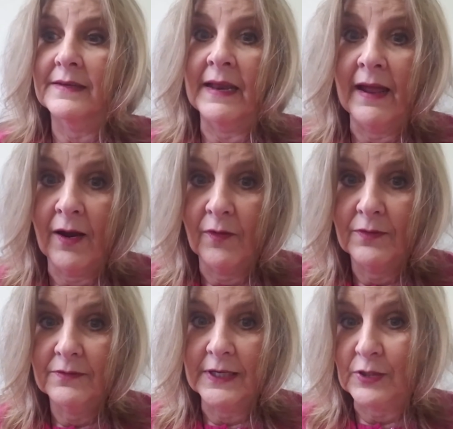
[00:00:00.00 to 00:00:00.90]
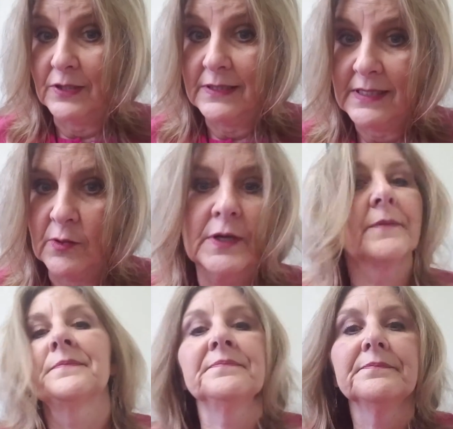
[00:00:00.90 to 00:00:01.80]
Now, here's a
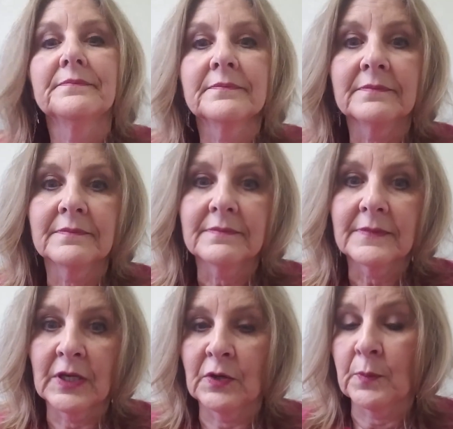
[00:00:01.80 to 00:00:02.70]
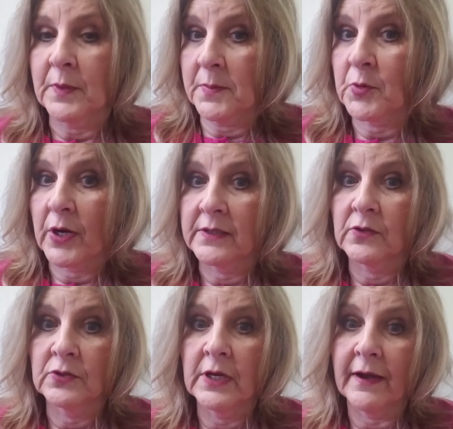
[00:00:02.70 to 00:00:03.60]
secret. You remember I
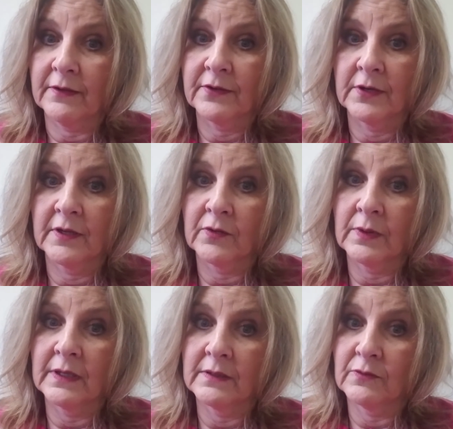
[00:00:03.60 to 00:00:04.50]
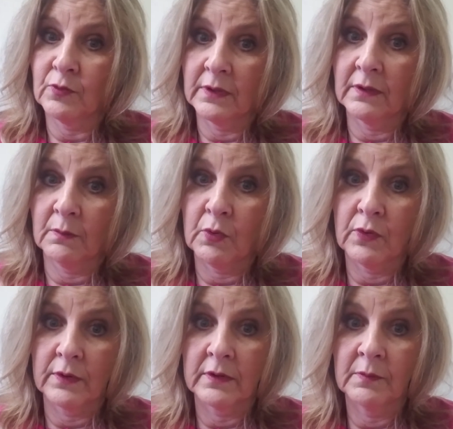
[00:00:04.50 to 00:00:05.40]
told you how 33 is really
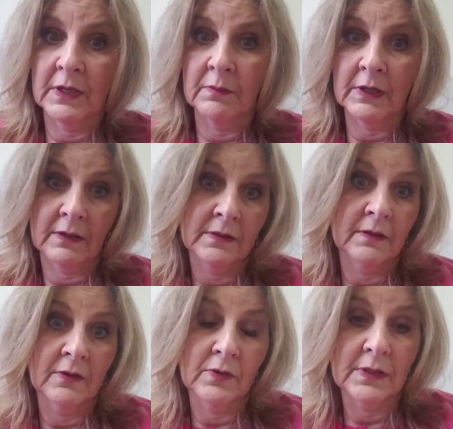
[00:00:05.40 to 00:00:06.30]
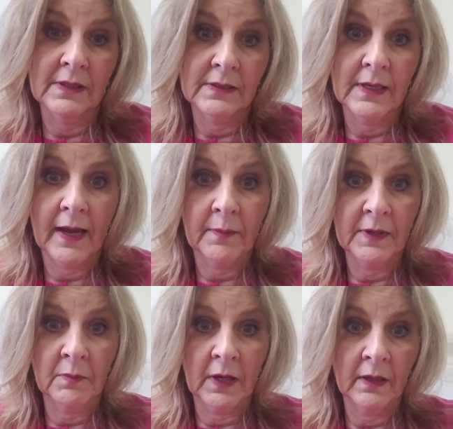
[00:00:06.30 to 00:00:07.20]
important to me because of those things that
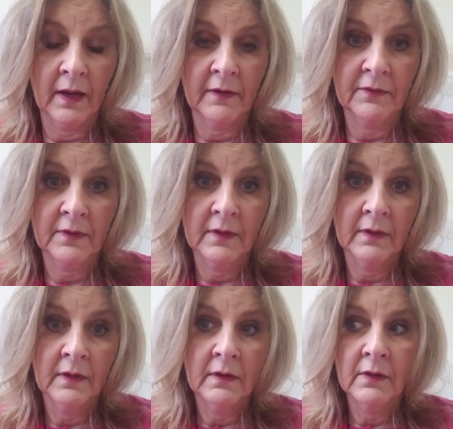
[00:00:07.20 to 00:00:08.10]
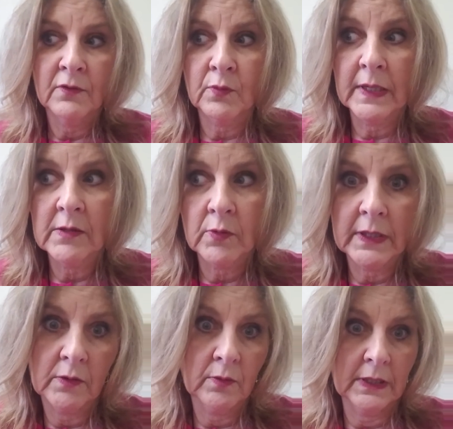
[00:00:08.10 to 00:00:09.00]
happen in my life?
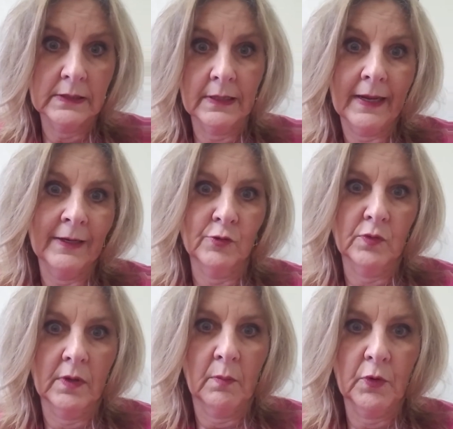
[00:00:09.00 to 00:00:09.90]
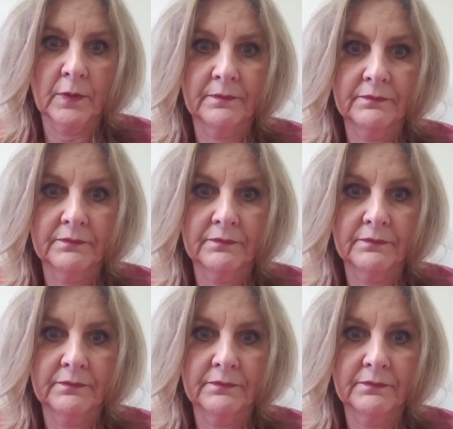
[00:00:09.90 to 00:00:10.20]
333 is an angel number.